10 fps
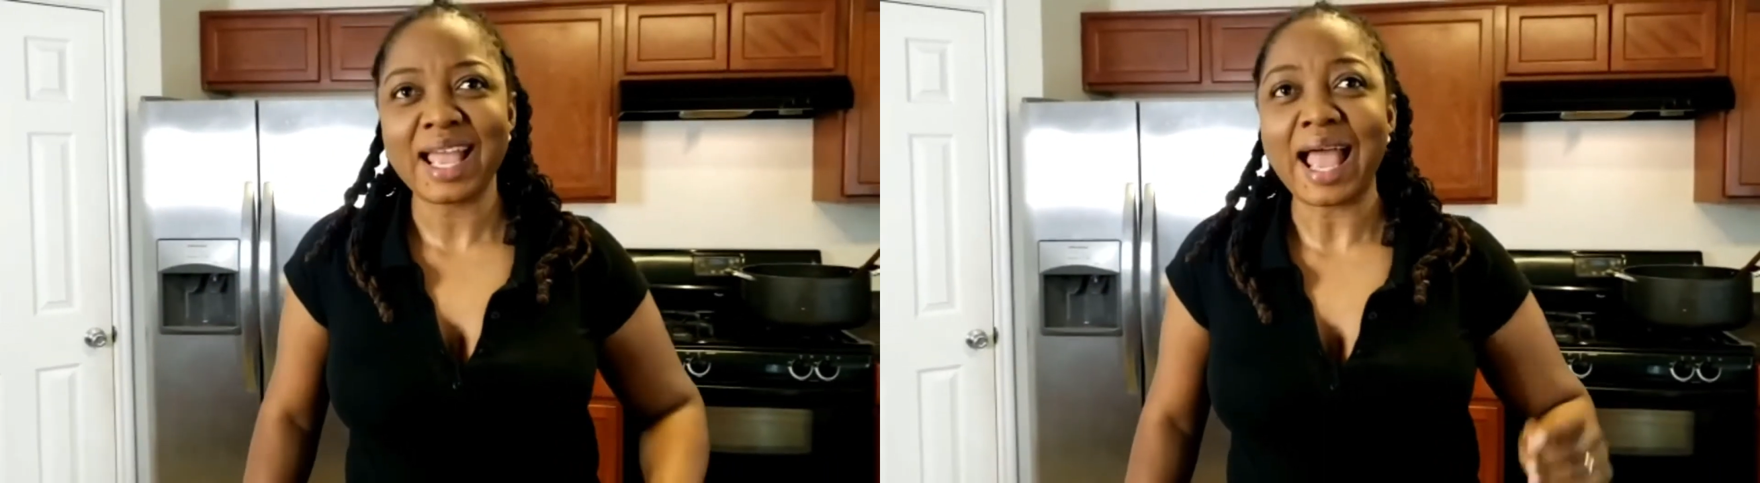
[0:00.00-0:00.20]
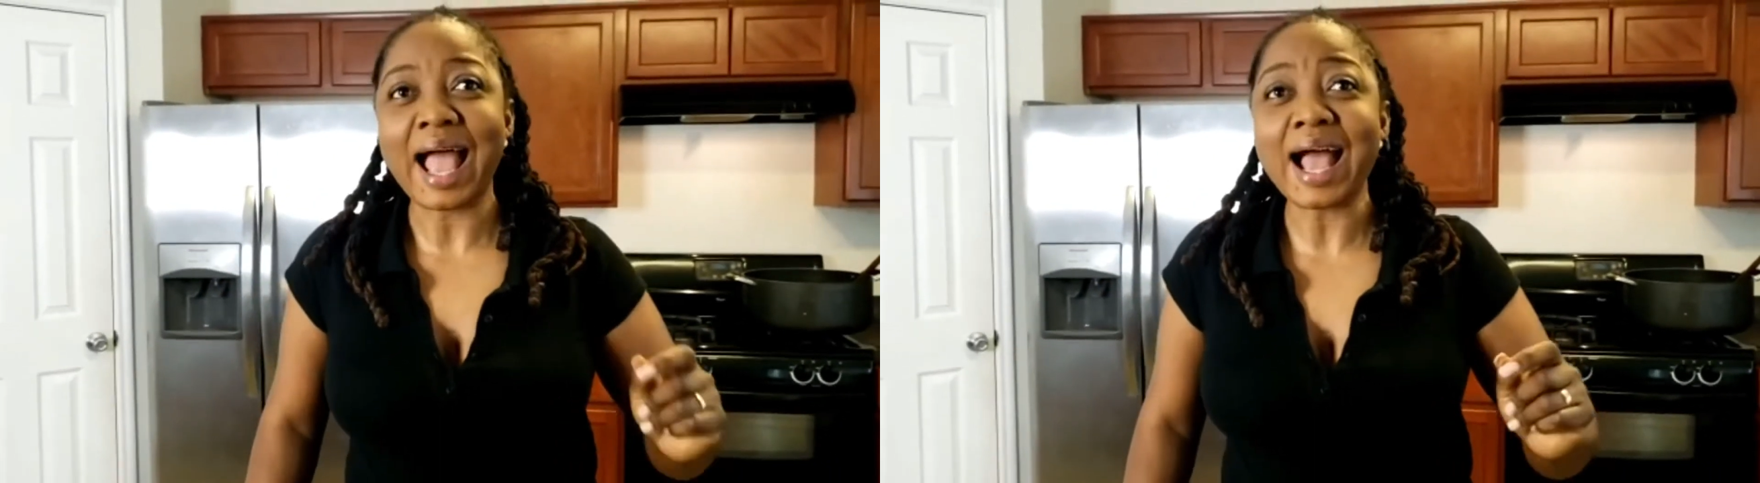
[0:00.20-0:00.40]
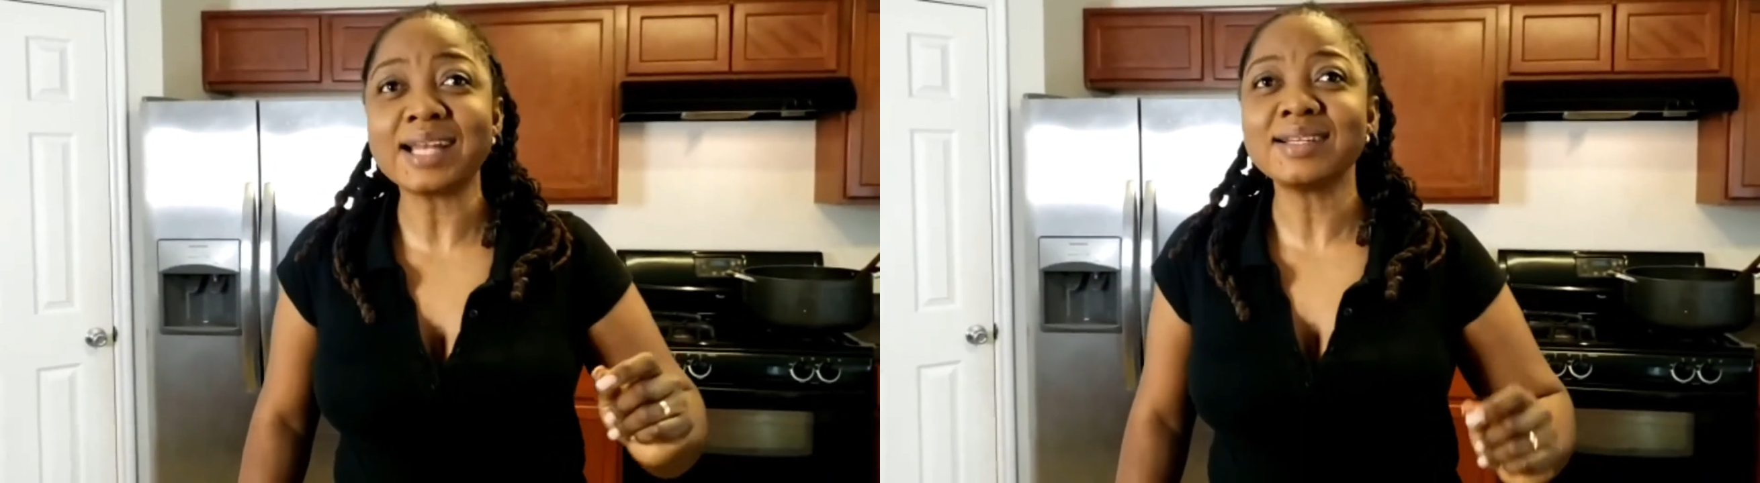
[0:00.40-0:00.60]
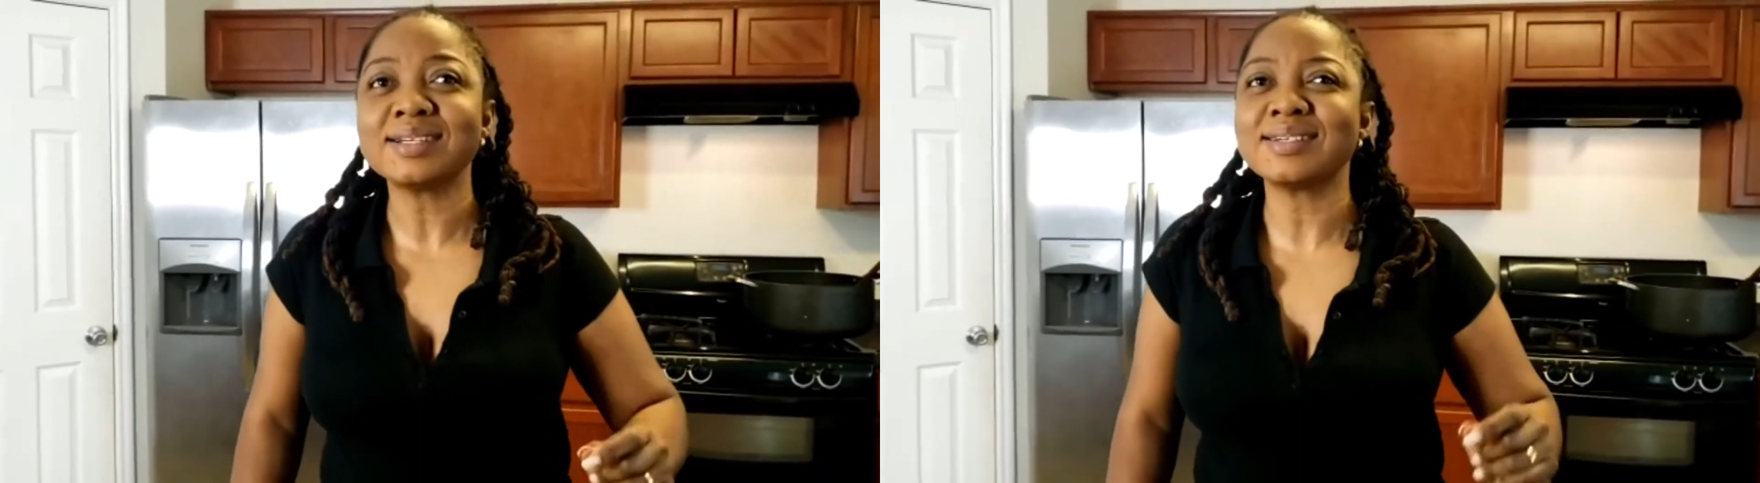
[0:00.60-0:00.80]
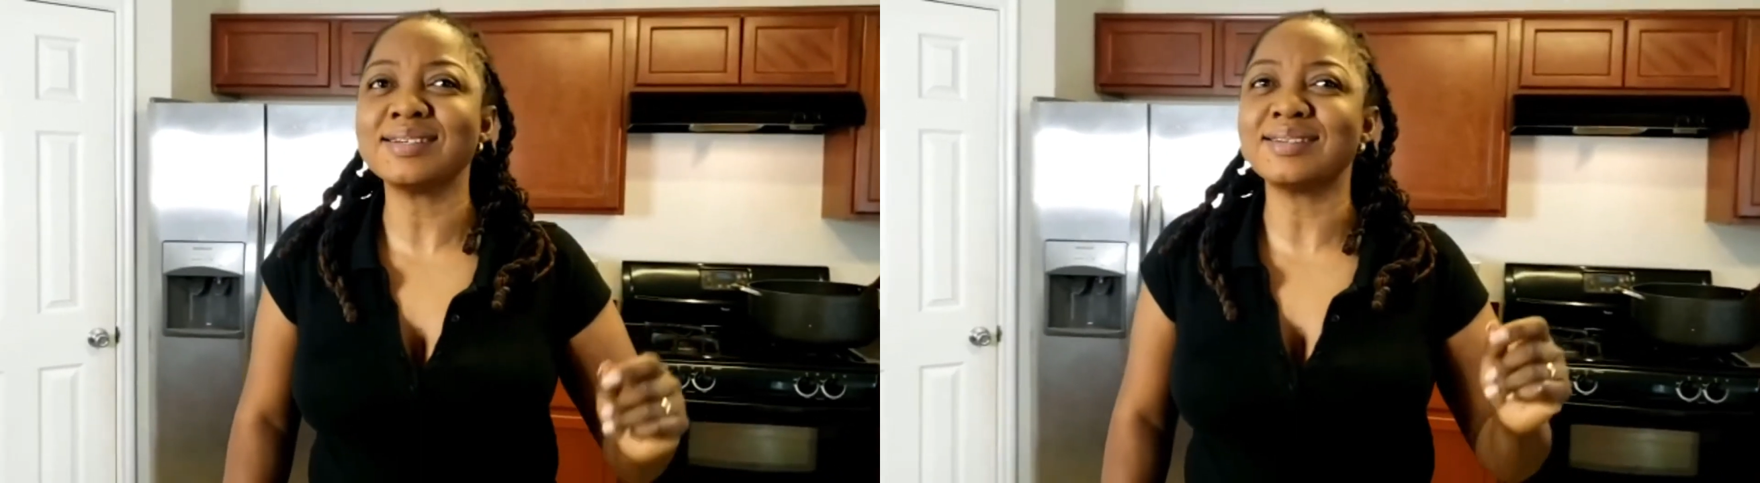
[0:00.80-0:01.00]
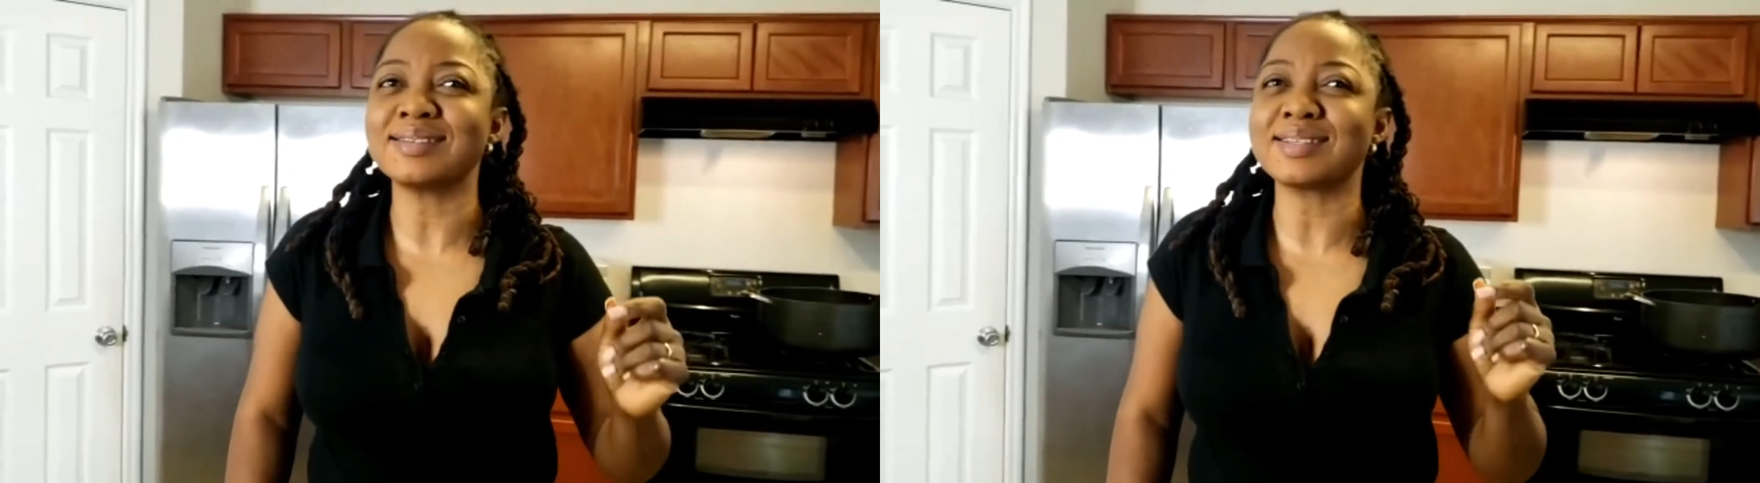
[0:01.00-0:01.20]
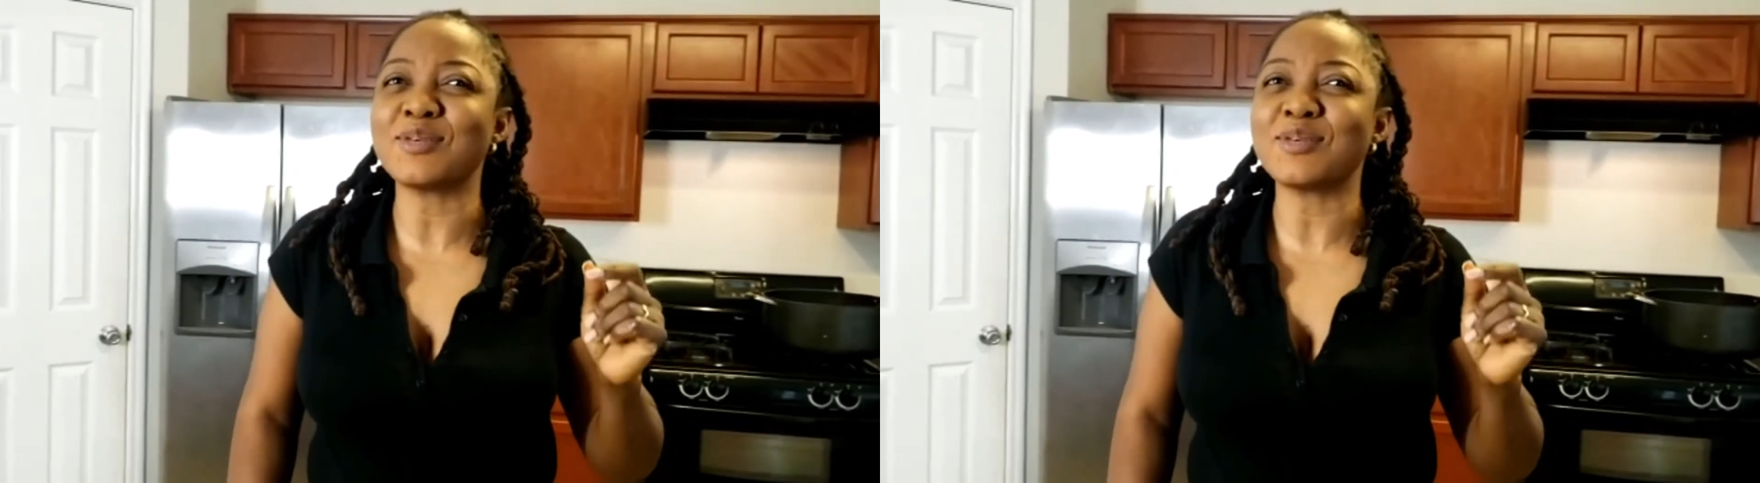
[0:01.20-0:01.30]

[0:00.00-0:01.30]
And he's a